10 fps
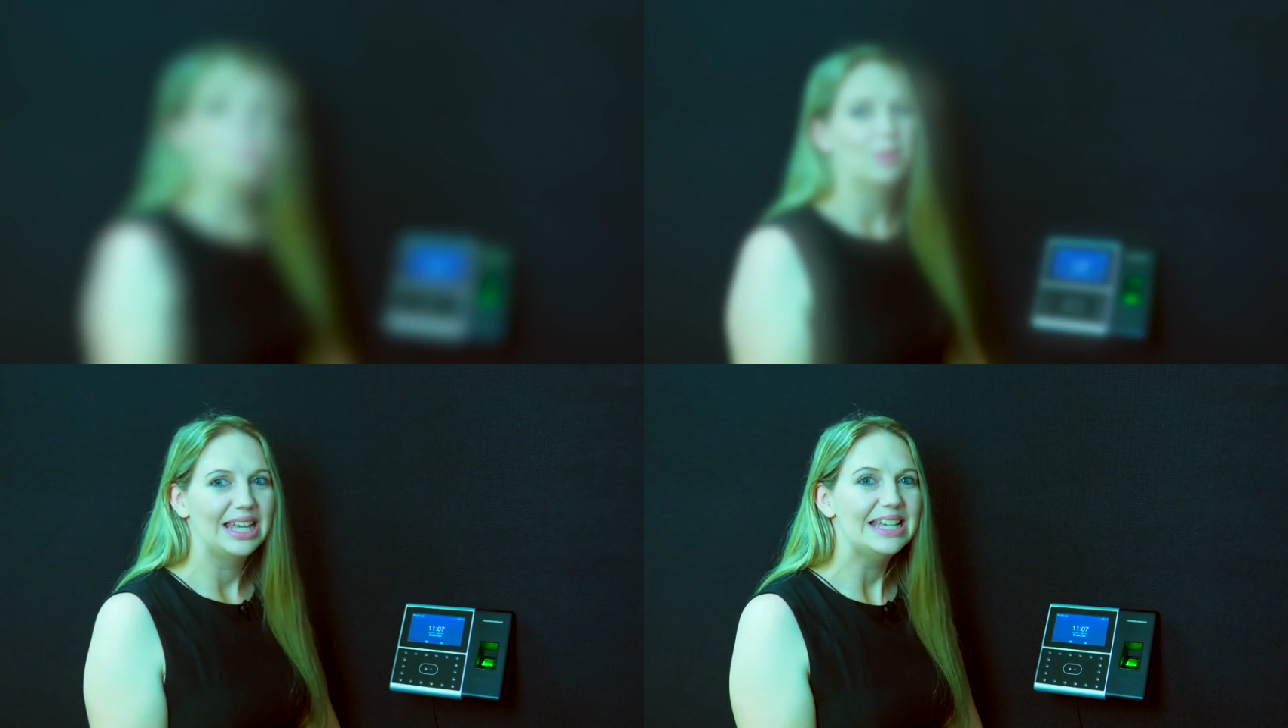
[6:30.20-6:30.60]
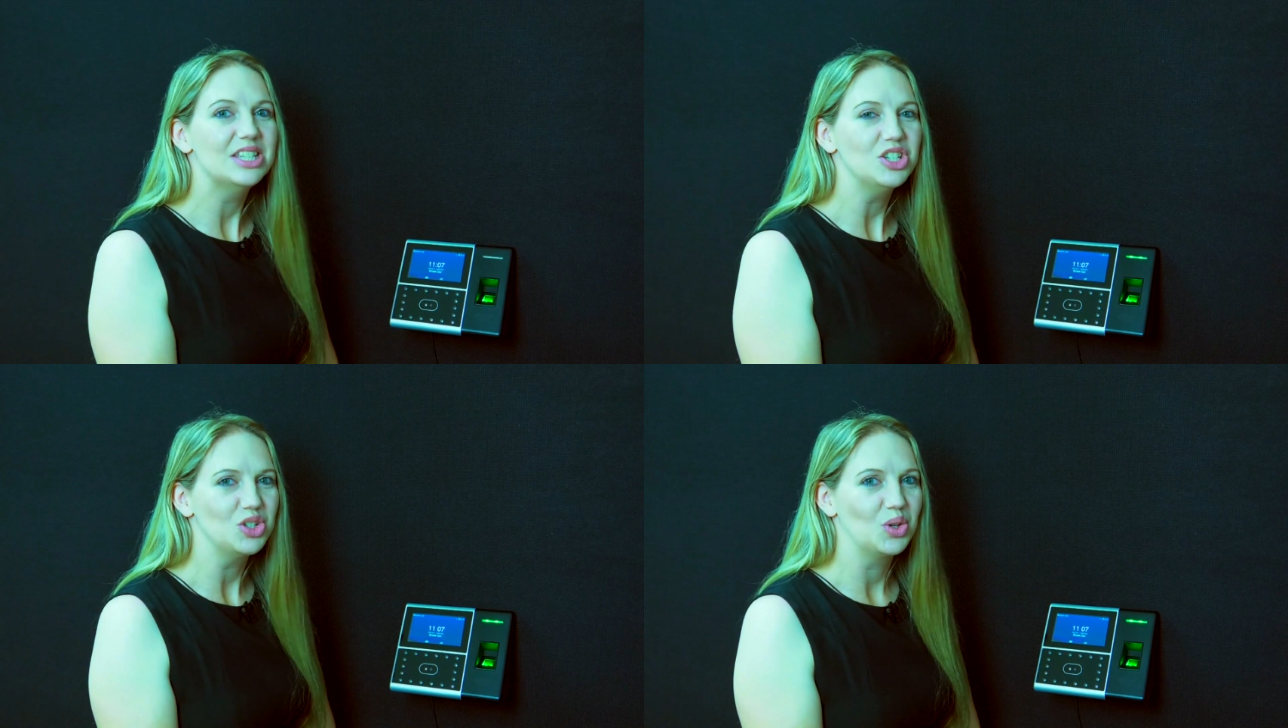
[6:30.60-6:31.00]
Please
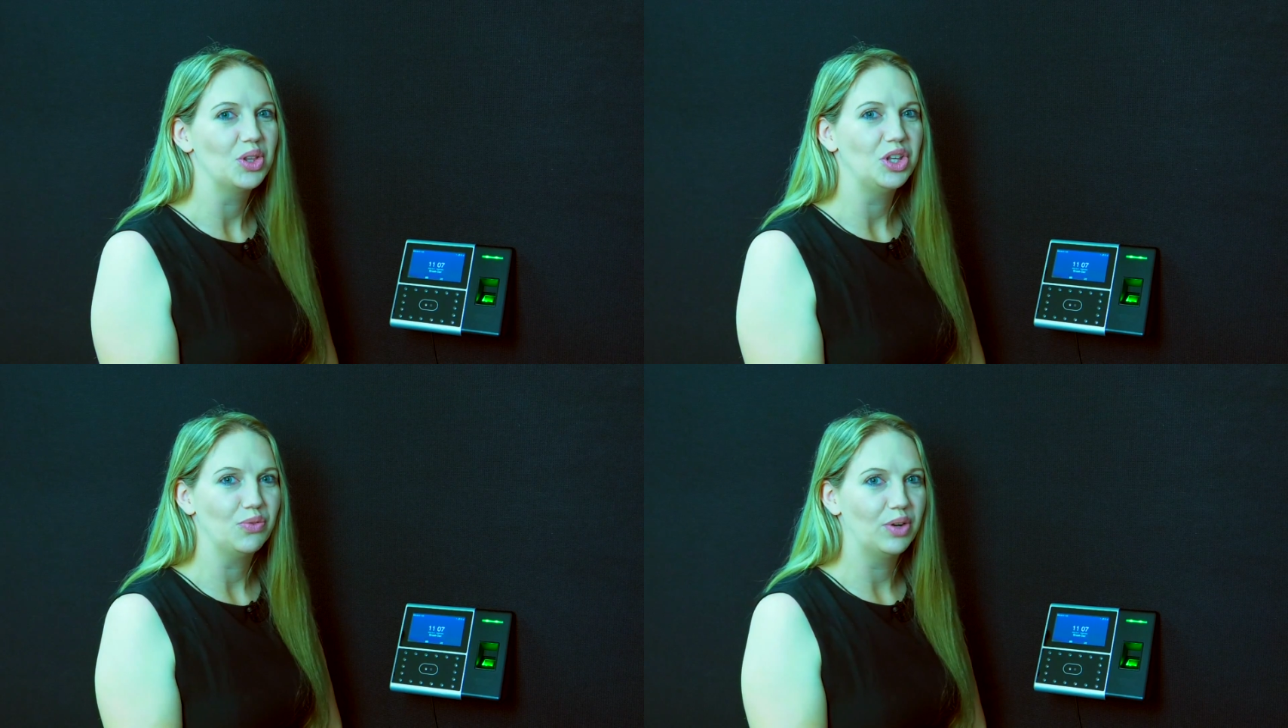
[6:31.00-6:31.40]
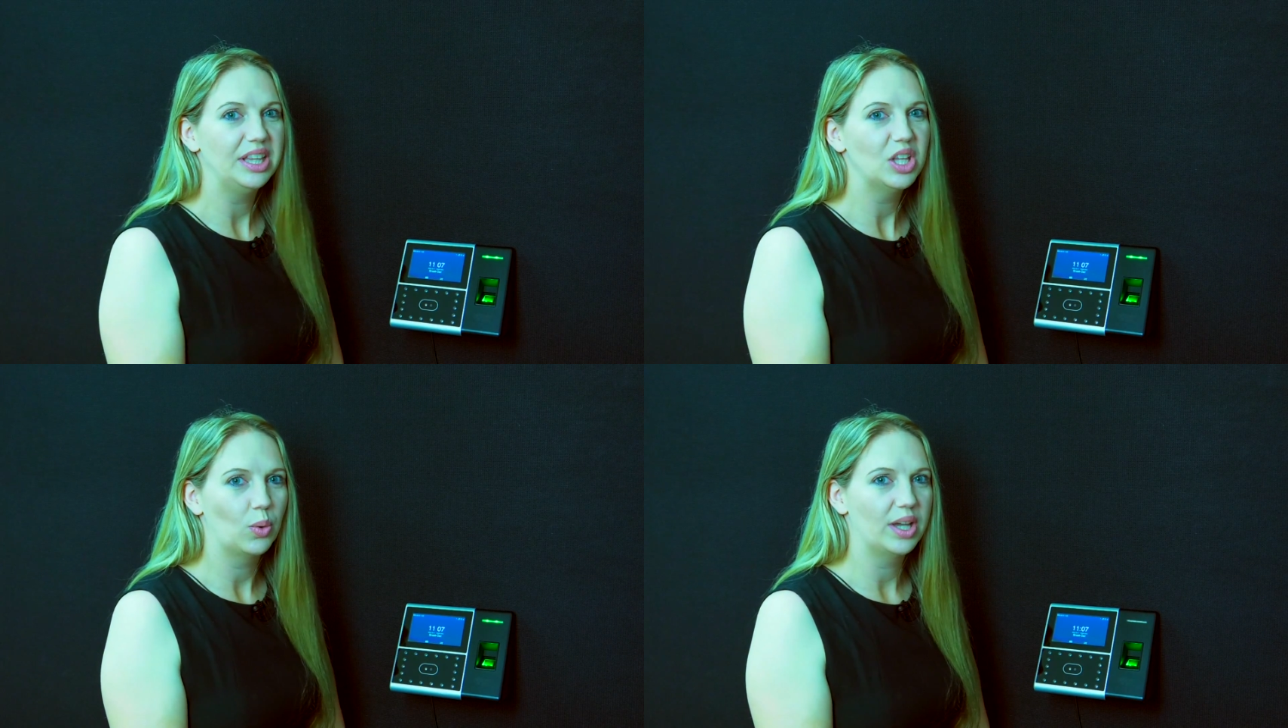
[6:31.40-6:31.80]
ensure that you
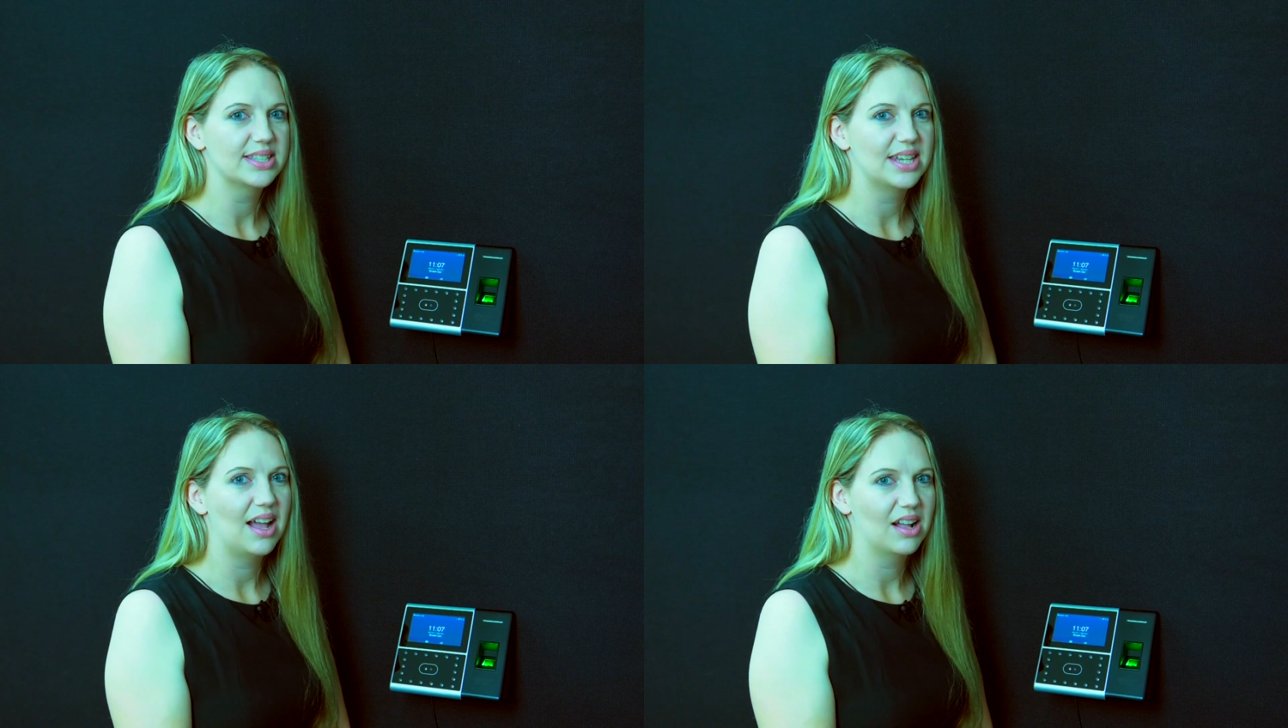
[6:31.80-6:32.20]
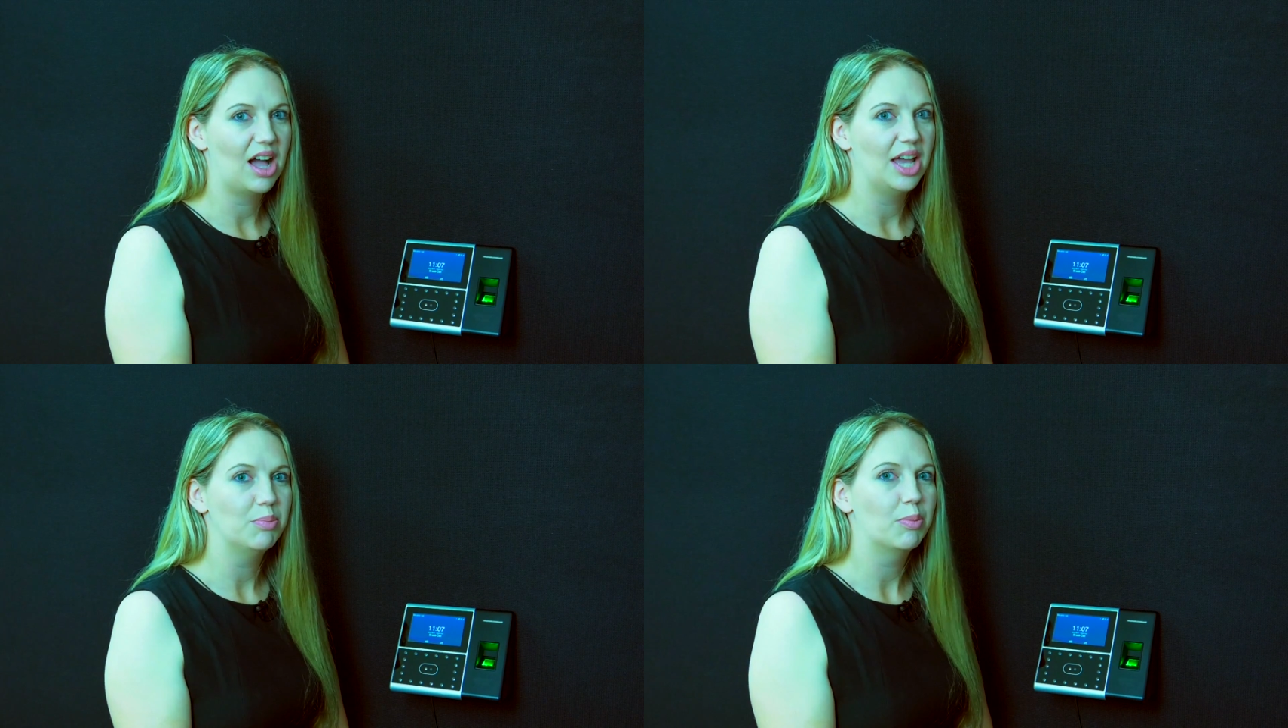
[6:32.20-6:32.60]
read the Quick Start Guide